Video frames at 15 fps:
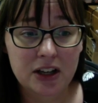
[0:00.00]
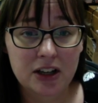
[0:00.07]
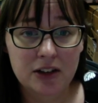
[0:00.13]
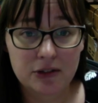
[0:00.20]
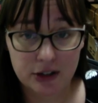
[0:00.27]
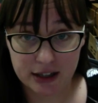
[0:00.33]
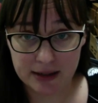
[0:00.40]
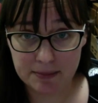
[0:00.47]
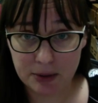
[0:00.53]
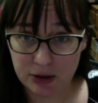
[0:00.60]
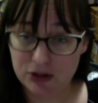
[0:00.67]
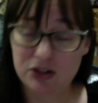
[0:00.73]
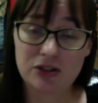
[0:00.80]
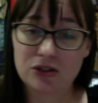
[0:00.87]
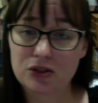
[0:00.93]
for
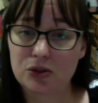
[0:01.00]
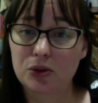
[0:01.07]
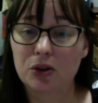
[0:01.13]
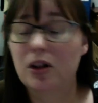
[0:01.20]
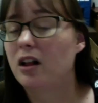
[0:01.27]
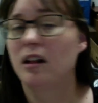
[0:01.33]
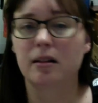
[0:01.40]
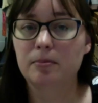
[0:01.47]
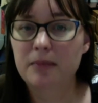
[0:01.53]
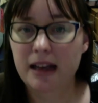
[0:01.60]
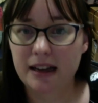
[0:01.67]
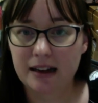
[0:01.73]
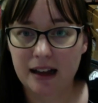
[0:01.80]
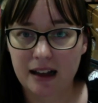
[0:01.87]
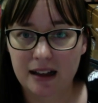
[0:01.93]
in-person school, all
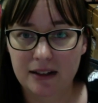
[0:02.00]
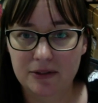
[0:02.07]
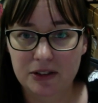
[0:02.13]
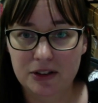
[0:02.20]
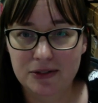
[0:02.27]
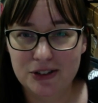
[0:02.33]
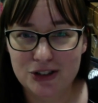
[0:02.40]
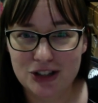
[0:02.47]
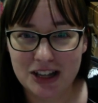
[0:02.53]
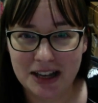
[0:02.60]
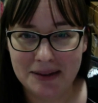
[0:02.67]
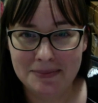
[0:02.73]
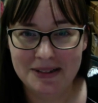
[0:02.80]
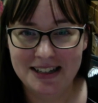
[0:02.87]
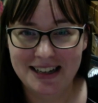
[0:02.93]
met for the first
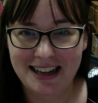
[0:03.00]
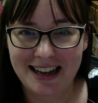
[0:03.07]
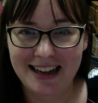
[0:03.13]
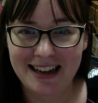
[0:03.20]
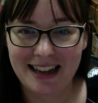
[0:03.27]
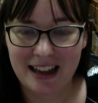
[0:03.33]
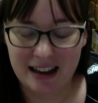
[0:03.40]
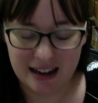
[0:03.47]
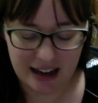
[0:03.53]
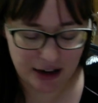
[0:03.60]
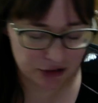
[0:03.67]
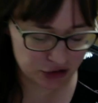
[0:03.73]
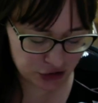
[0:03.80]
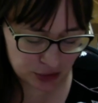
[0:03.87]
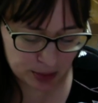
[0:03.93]
time today, and
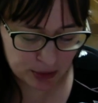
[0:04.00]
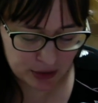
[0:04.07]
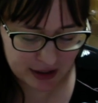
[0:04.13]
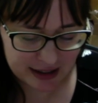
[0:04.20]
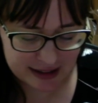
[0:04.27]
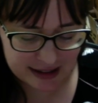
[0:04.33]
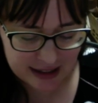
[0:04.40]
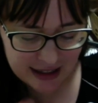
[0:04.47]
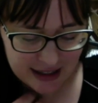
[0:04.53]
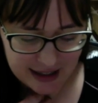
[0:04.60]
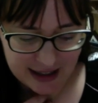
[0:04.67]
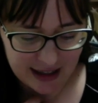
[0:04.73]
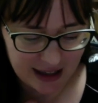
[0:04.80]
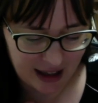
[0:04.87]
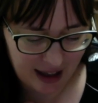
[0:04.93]
our two boys
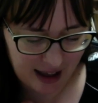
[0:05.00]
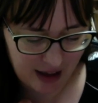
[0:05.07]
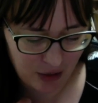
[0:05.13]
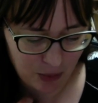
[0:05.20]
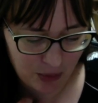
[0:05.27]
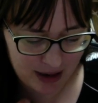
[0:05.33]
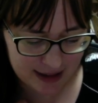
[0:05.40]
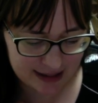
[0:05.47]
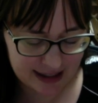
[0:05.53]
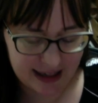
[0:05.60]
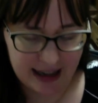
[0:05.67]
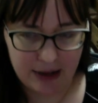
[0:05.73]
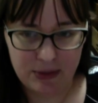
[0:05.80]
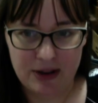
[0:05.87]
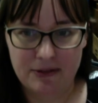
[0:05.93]
went
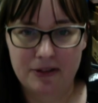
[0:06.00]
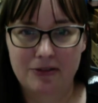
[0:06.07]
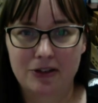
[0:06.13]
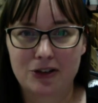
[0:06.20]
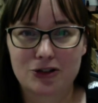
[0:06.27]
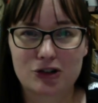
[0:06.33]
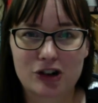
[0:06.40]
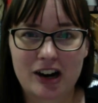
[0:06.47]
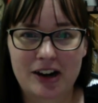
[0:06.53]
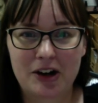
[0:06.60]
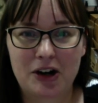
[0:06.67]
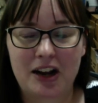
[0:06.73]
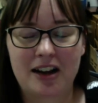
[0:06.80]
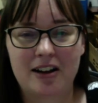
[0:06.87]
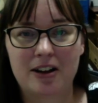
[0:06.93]
today. We have a first
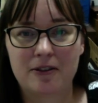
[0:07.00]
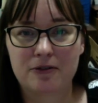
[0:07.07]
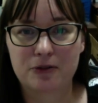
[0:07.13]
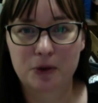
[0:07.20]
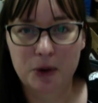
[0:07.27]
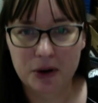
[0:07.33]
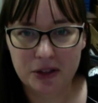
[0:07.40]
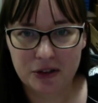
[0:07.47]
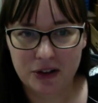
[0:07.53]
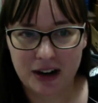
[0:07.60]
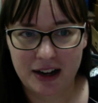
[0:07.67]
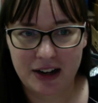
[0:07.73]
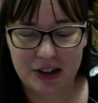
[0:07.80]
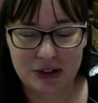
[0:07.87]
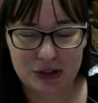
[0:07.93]
grader and a fourth
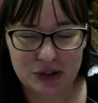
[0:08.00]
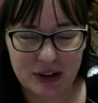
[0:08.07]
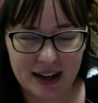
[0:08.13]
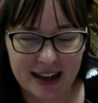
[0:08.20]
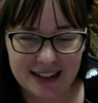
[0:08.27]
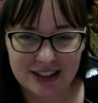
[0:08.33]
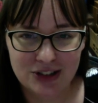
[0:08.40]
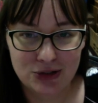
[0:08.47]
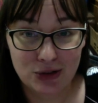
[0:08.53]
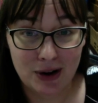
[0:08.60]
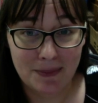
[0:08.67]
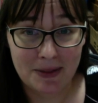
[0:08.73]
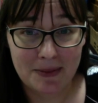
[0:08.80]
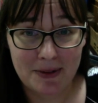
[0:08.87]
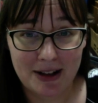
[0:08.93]
grader, so I got to
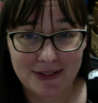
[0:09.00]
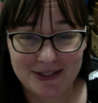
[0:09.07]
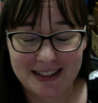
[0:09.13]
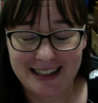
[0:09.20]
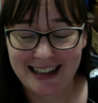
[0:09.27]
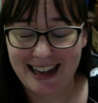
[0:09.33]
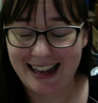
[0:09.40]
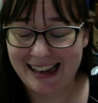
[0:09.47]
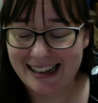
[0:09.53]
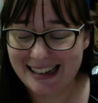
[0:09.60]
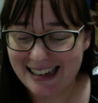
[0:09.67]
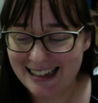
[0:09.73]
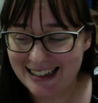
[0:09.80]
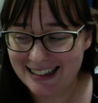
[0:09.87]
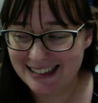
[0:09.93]
drop them off today
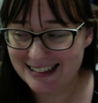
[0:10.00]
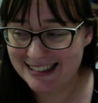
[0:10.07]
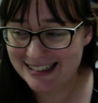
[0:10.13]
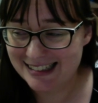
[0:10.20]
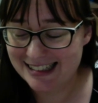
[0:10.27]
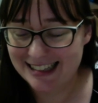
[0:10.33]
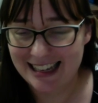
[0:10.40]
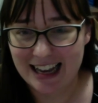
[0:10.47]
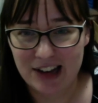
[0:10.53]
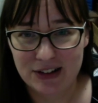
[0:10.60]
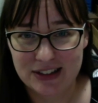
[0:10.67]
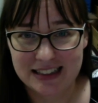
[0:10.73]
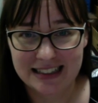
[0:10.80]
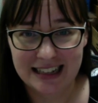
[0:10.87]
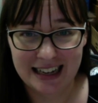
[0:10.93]
and see how
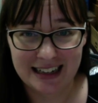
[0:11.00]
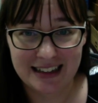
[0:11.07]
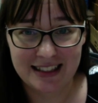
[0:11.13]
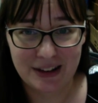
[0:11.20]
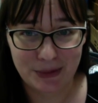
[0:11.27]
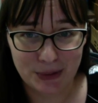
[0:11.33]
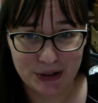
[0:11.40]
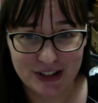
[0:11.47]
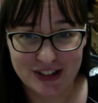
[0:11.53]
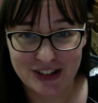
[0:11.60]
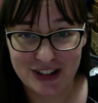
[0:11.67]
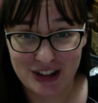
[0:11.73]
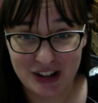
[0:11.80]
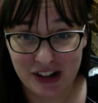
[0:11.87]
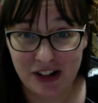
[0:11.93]
excited they were to
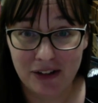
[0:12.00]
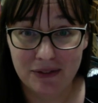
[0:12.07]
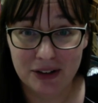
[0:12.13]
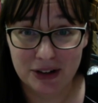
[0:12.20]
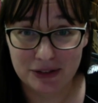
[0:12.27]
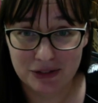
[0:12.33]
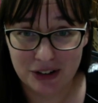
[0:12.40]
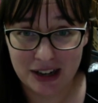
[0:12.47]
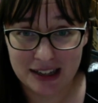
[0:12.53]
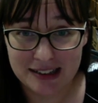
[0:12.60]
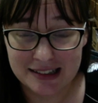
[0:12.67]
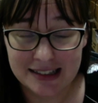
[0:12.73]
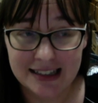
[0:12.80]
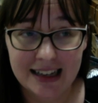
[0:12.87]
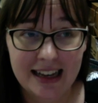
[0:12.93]
see all of their friends,